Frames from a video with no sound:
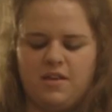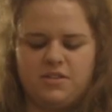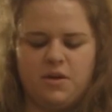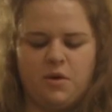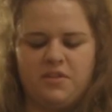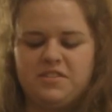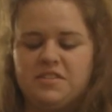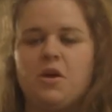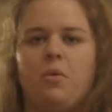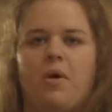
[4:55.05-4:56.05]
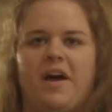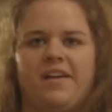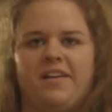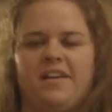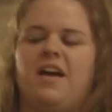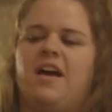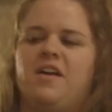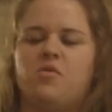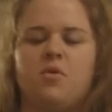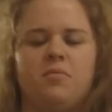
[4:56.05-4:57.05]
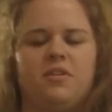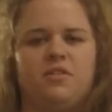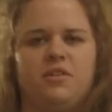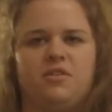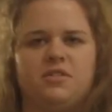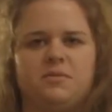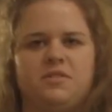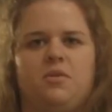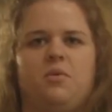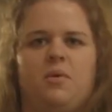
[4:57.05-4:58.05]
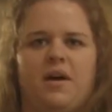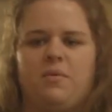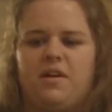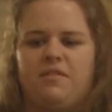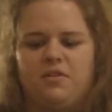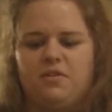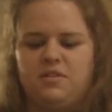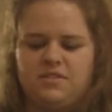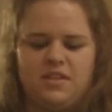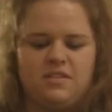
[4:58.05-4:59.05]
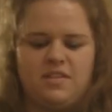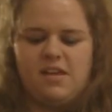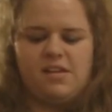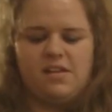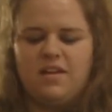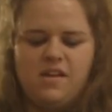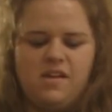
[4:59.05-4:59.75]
So this is Hawaii. Normally during Christmas in Hawaii, what I've learned is that they